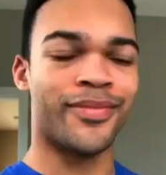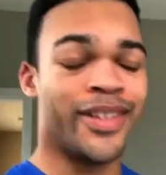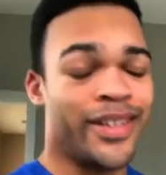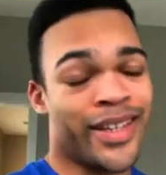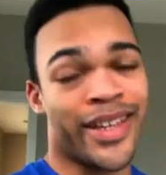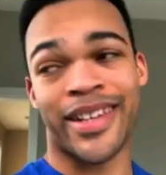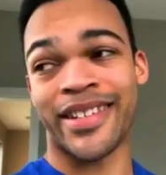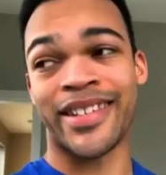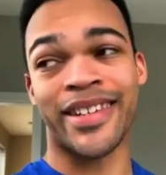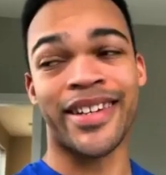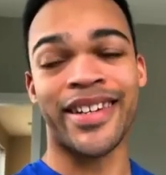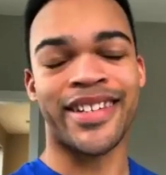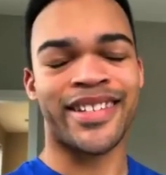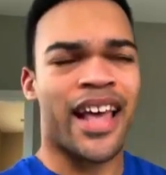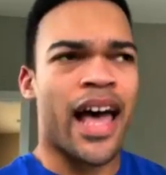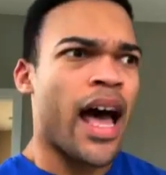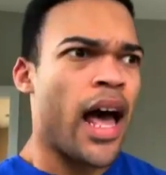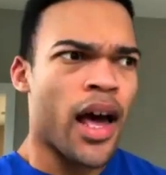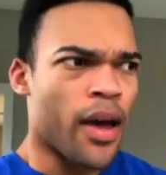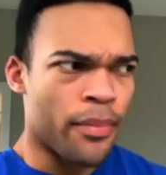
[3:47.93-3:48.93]
Yes, it
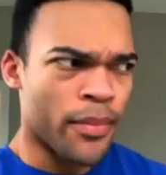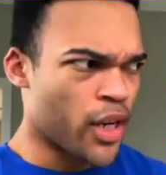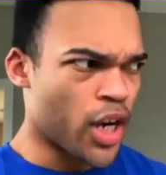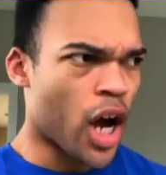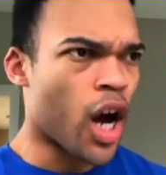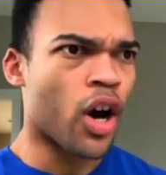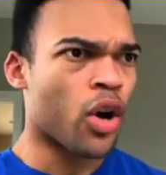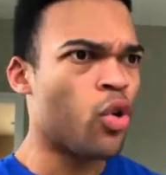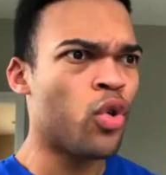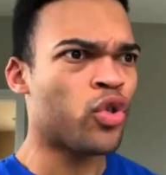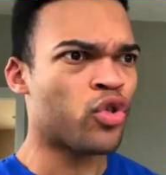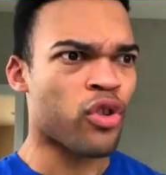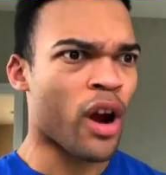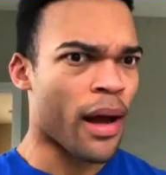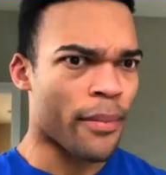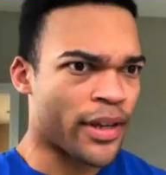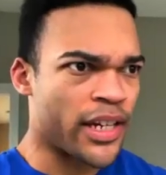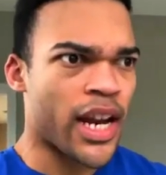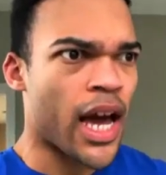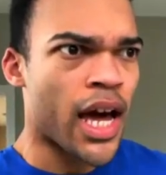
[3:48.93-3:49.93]
is. I mean, who's
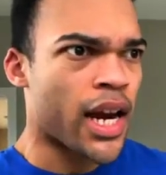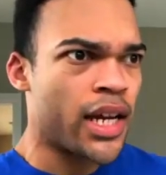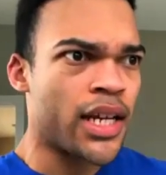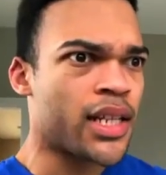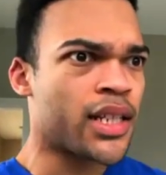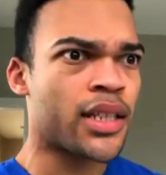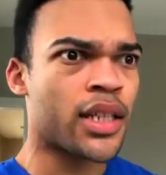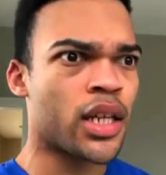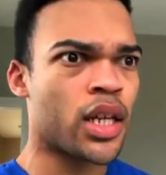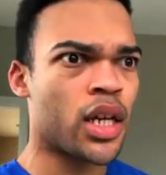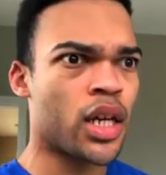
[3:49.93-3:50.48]
robbing? Not us.